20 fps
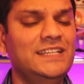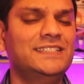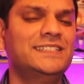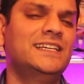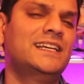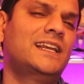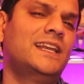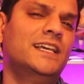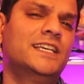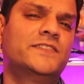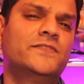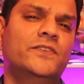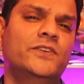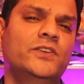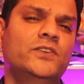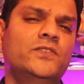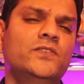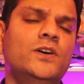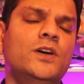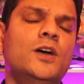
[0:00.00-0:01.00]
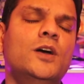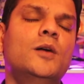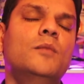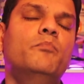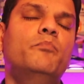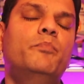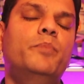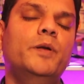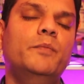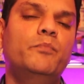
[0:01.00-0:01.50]
easy clicks for you,
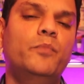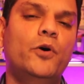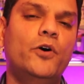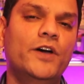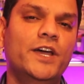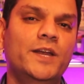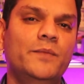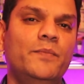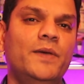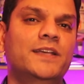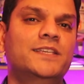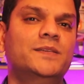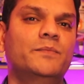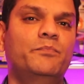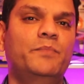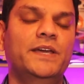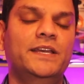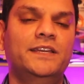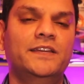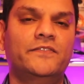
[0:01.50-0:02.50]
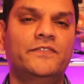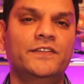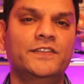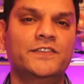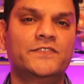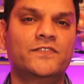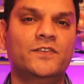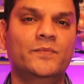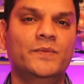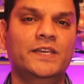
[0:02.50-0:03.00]
but boy, it makes a big
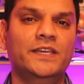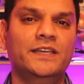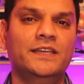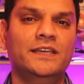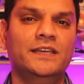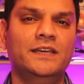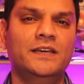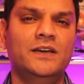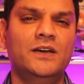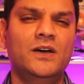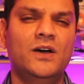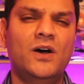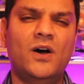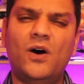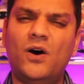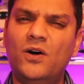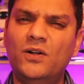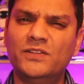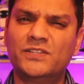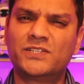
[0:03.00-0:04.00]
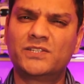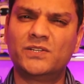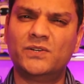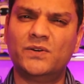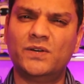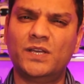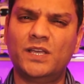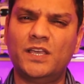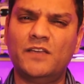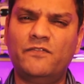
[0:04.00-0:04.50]
difference for me.
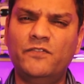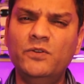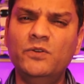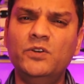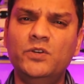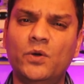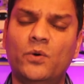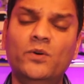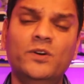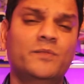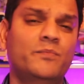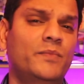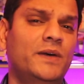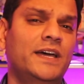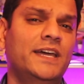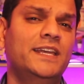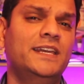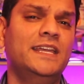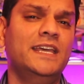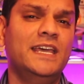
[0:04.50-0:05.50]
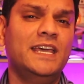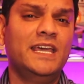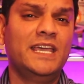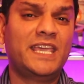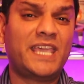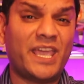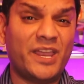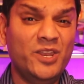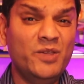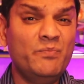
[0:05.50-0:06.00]
Also, if you don't mind,
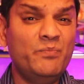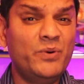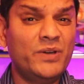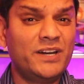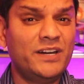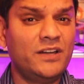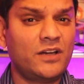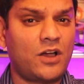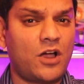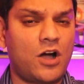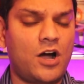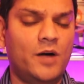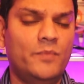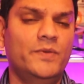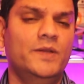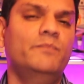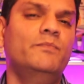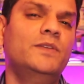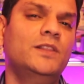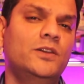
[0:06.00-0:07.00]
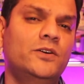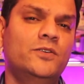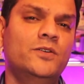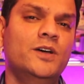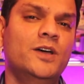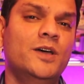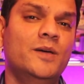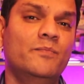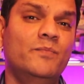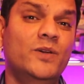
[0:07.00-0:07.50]
can you put in a comment
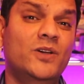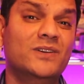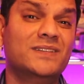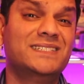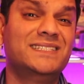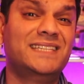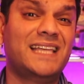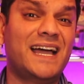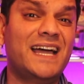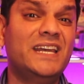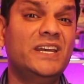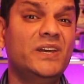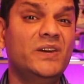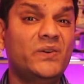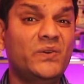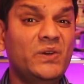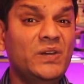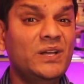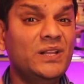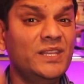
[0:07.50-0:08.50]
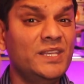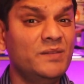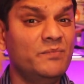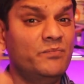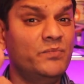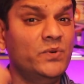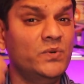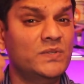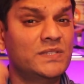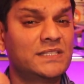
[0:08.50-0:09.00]
below? Because that really
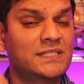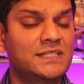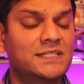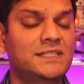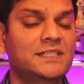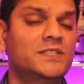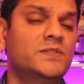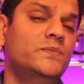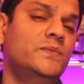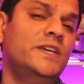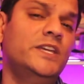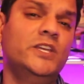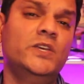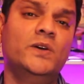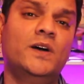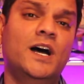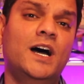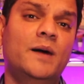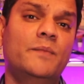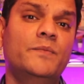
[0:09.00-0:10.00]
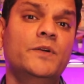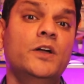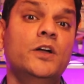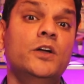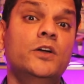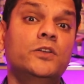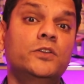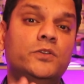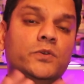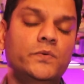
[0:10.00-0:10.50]
boosts this video up
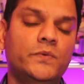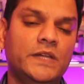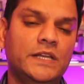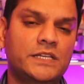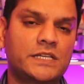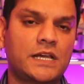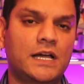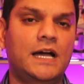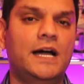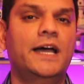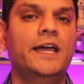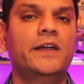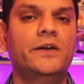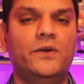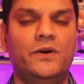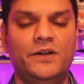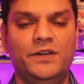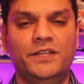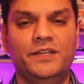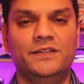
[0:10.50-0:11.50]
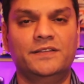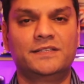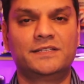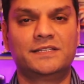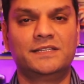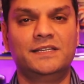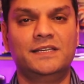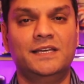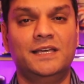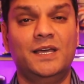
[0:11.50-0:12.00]
to reach a higher
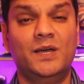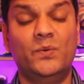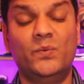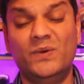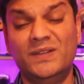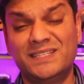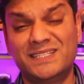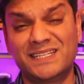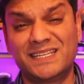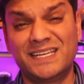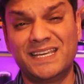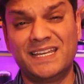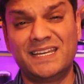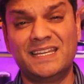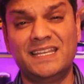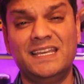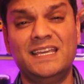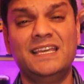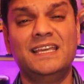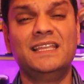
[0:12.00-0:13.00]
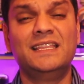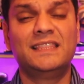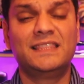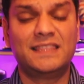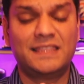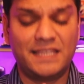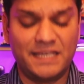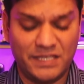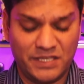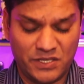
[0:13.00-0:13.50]
audience. And once again,
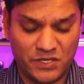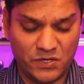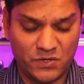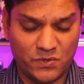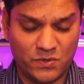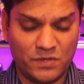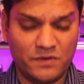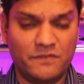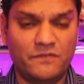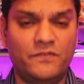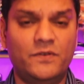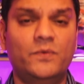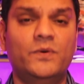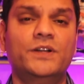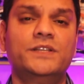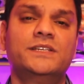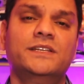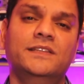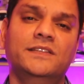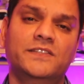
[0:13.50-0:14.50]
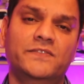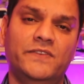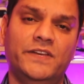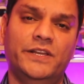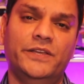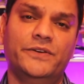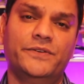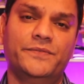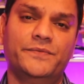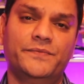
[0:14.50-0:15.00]
thank you for watching this
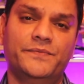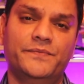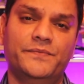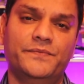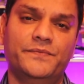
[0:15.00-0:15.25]
video.